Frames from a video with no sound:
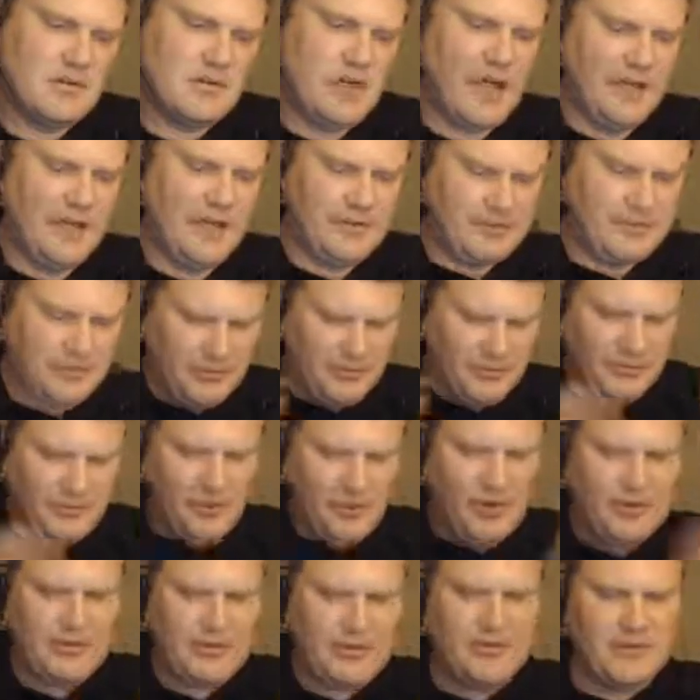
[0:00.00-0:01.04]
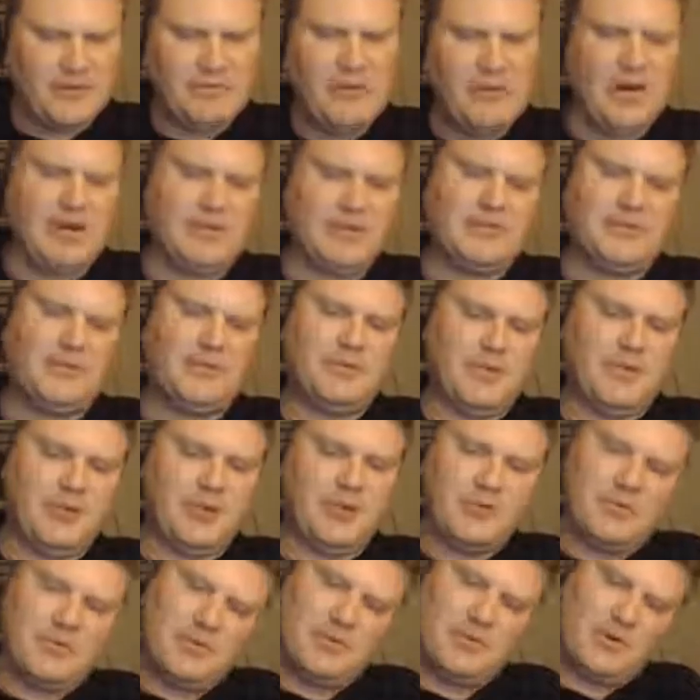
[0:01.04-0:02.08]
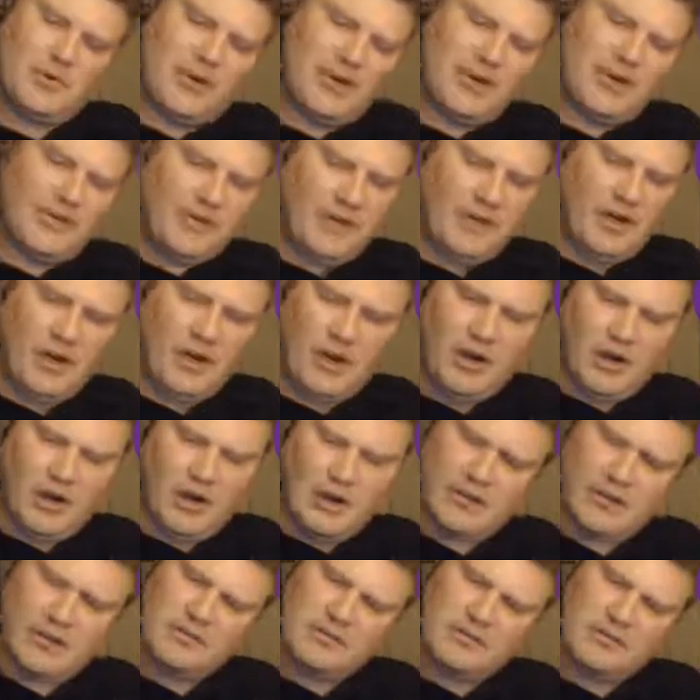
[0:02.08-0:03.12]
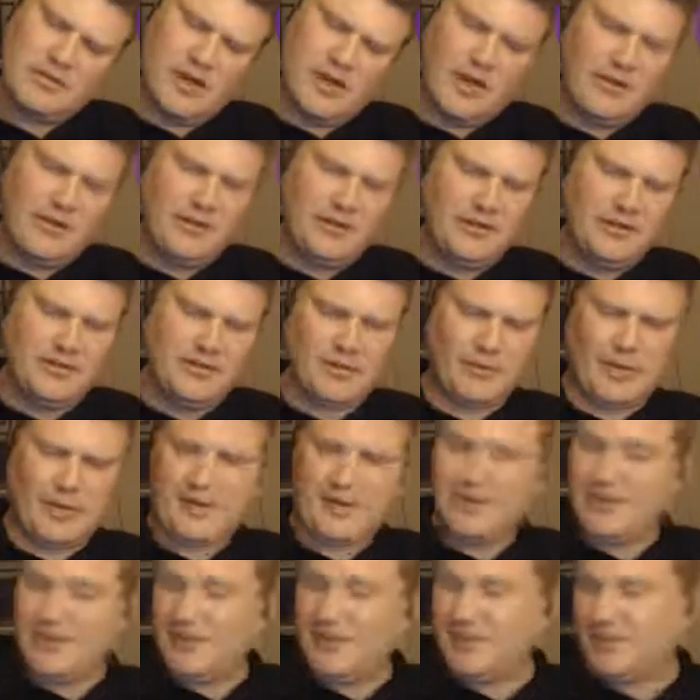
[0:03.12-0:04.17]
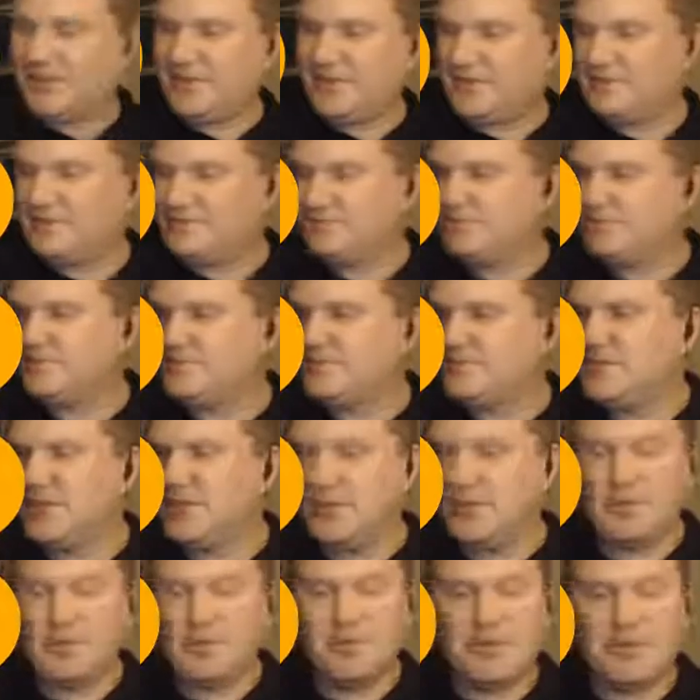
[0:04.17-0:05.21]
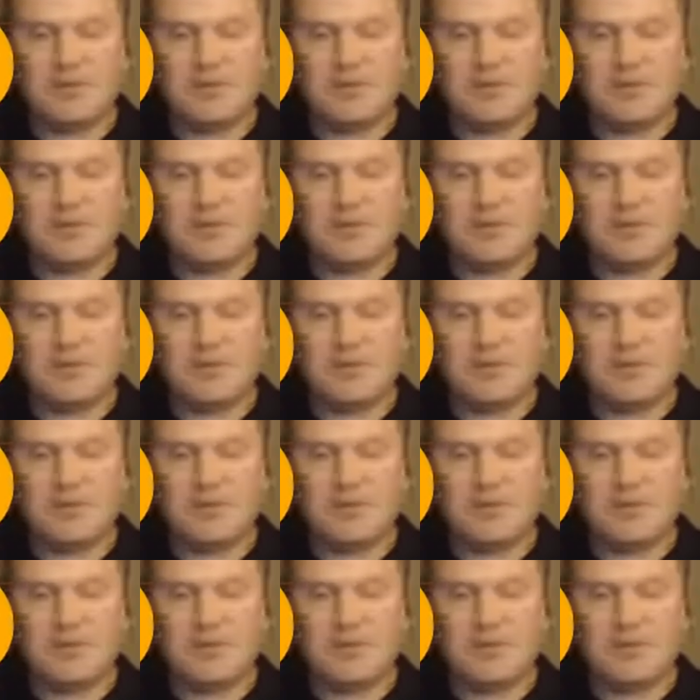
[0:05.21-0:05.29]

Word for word: as for drawing them out, they're humanoid, they are kind of reckless. And you have been